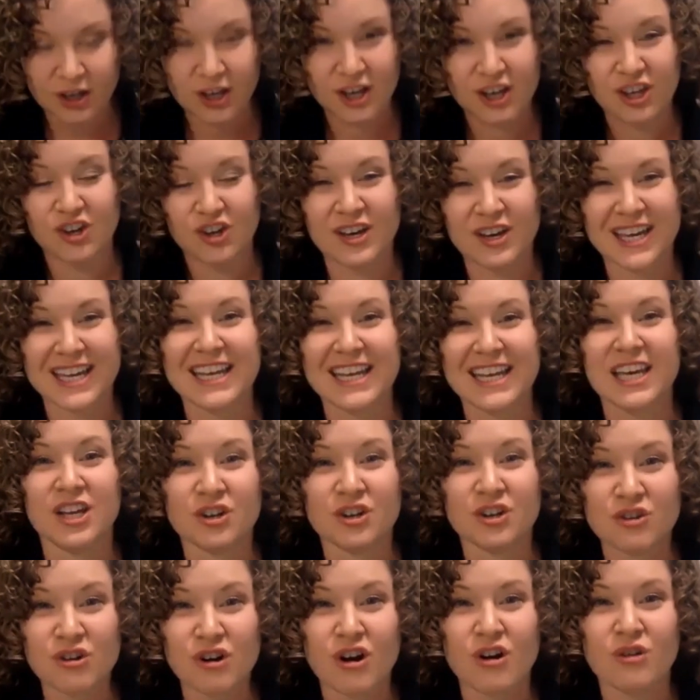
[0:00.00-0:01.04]
You can get
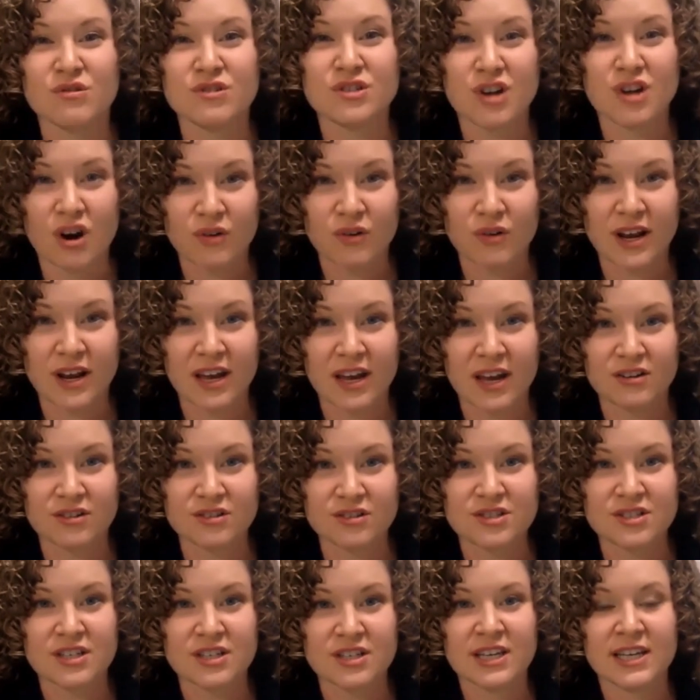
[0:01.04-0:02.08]
ingrown
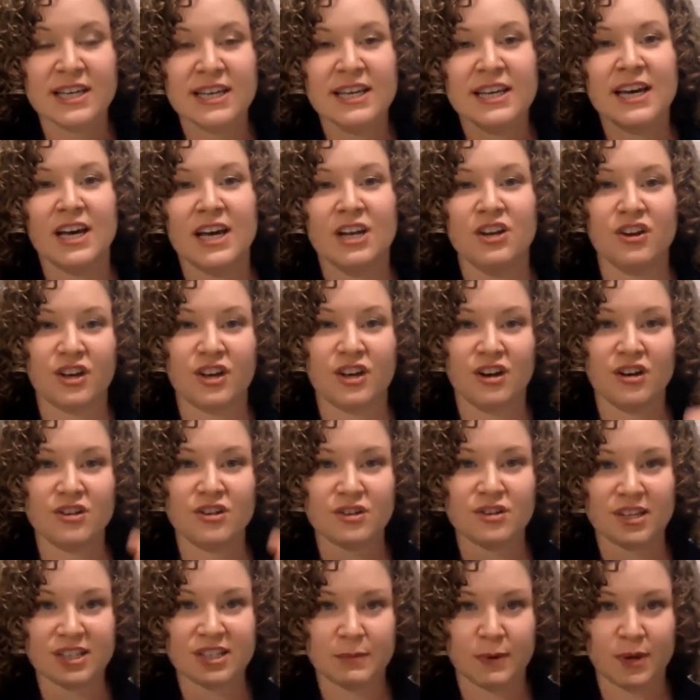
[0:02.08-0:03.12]
toenails, and you can also
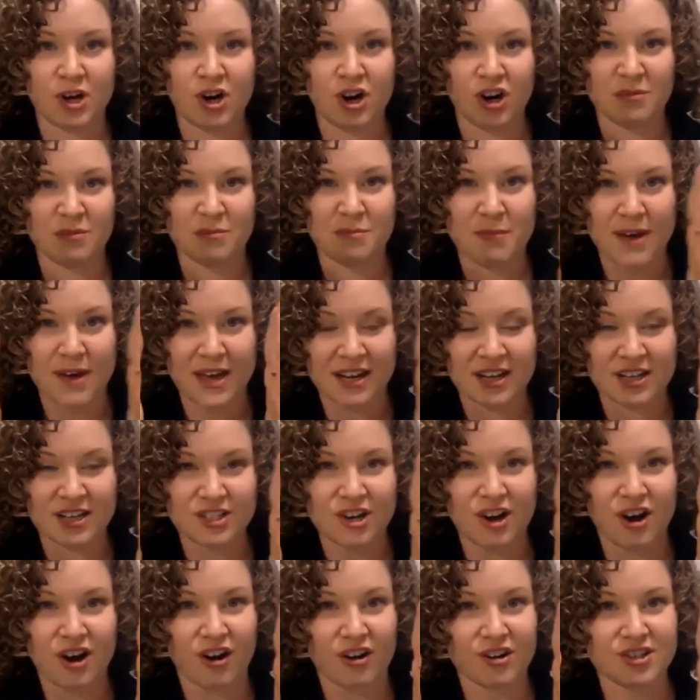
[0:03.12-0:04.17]
get something called
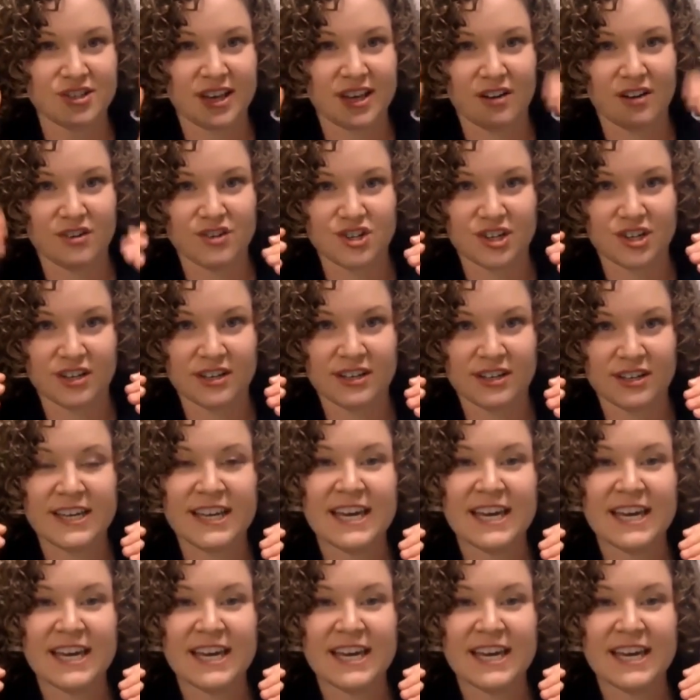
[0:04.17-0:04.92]
metatarsalgia.